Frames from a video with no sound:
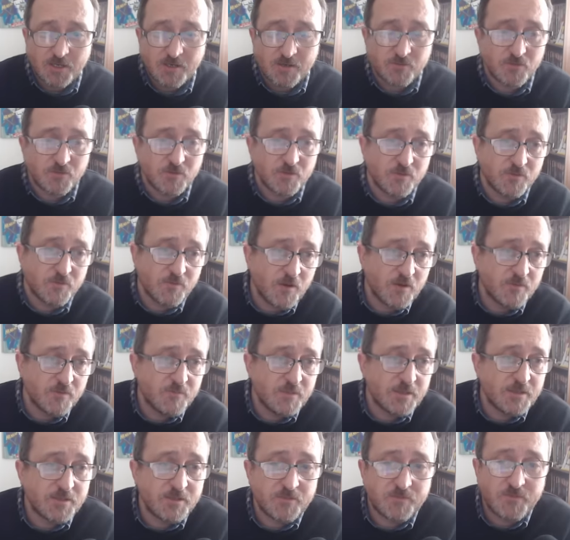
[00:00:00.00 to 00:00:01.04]
for 5
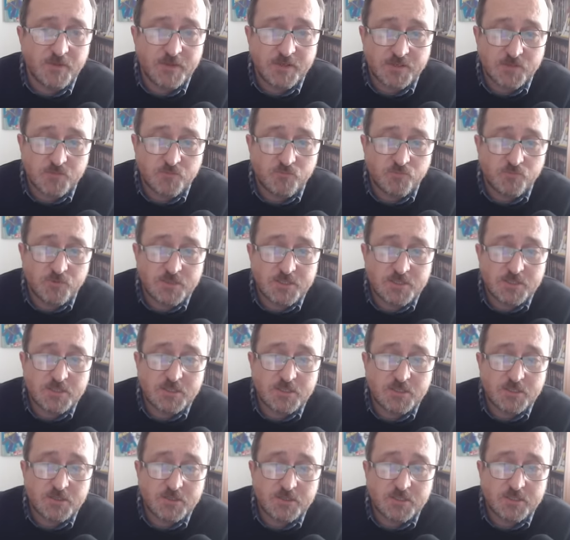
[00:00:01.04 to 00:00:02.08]
million defenders. Pretty
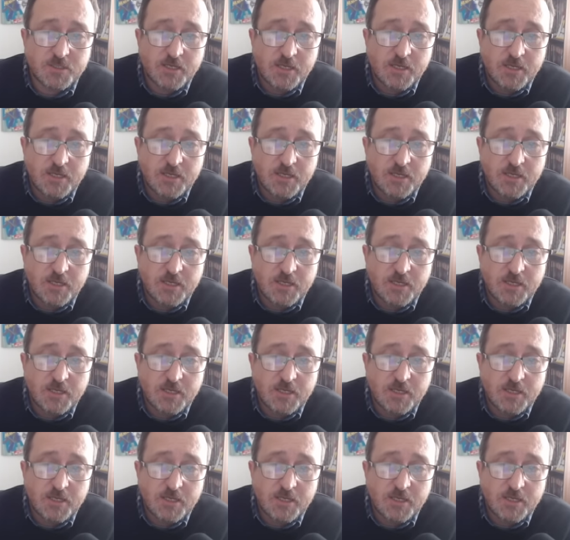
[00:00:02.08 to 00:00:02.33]
good.